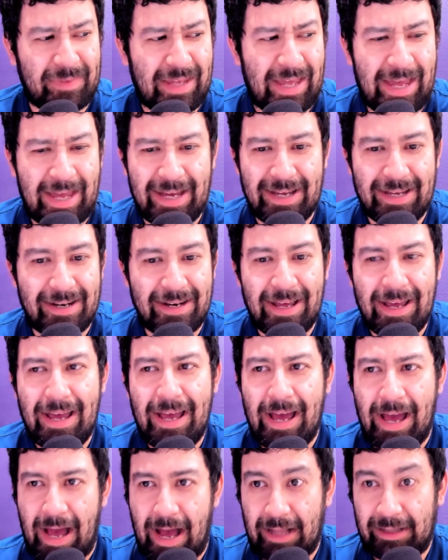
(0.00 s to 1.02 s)
And
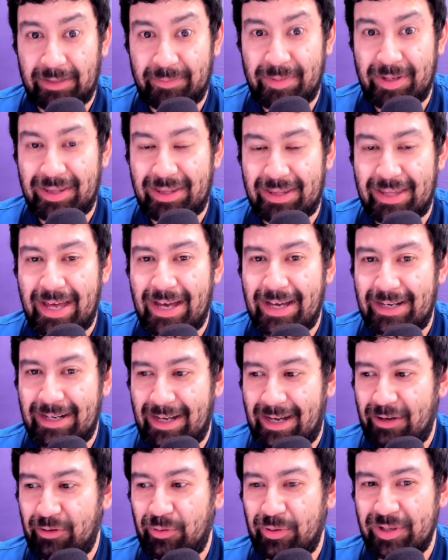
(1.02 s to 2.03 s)
I'll admit that
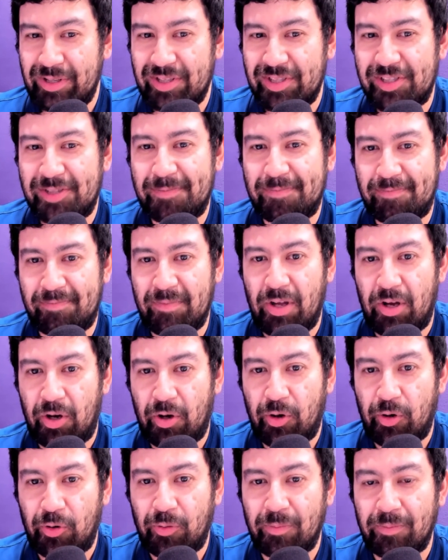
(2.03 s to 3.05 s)
I was
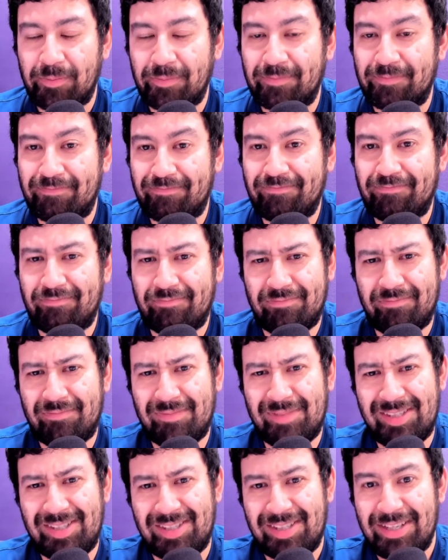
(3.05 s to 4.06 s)
home
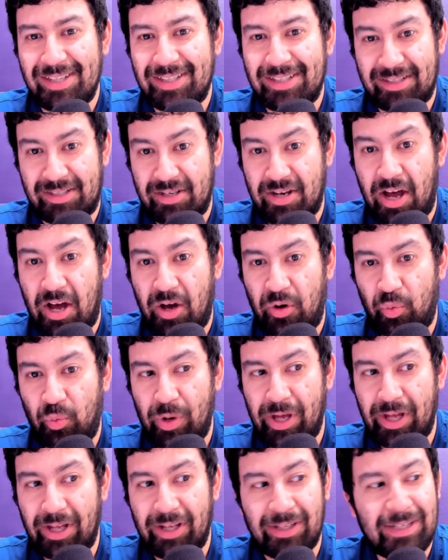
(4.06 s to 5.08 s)
sick, not
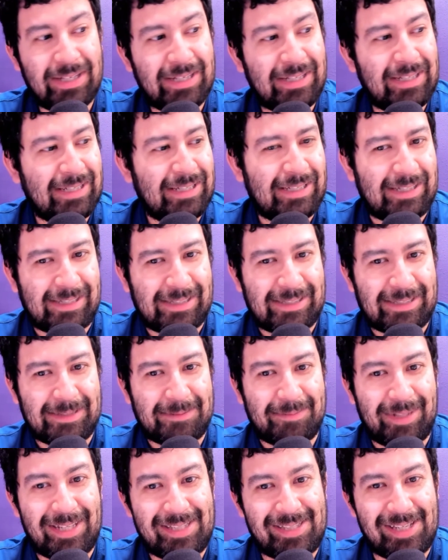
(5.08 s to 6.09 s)
well.
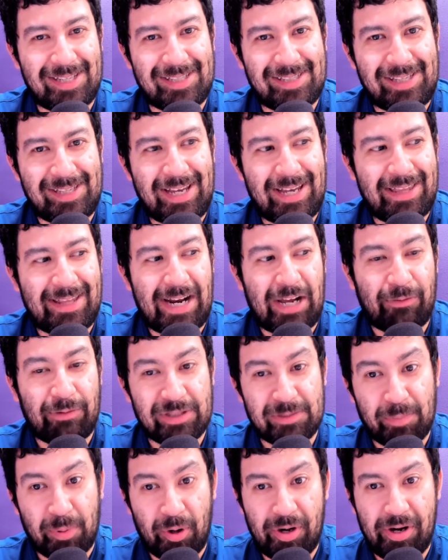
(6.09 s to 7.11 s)
Let's just say that I was
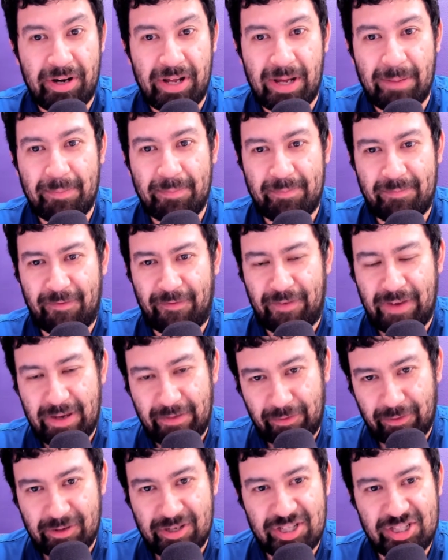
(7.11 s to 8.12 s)
burning up,
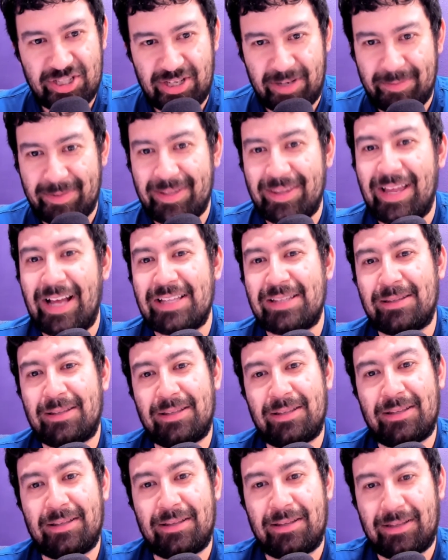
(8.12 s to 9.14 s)
feverish. I mean, that
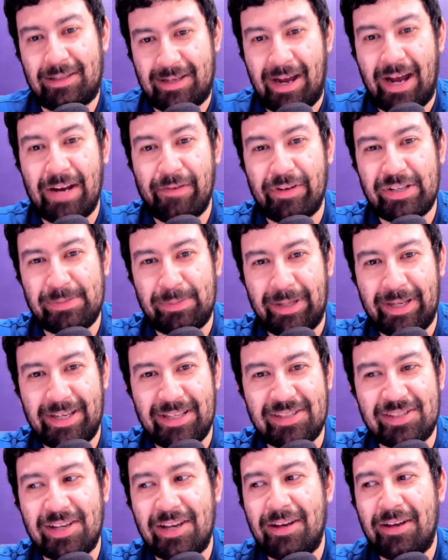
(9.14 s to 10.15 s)
kind of
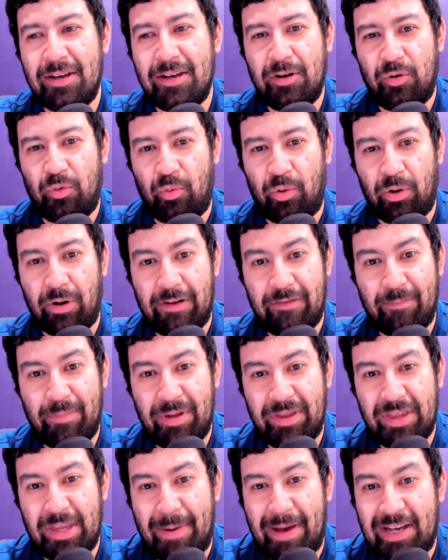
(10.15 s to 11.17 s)
explains where I've
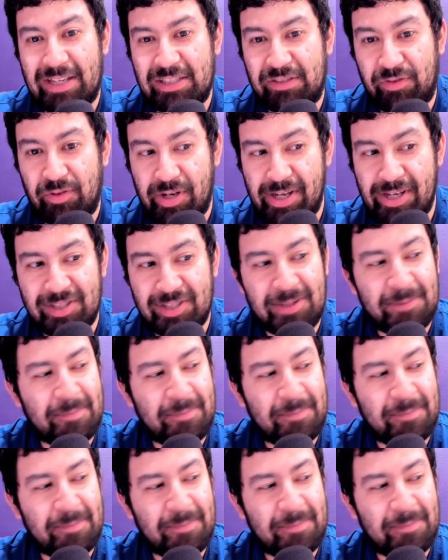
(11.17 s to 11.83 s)
been the past few days.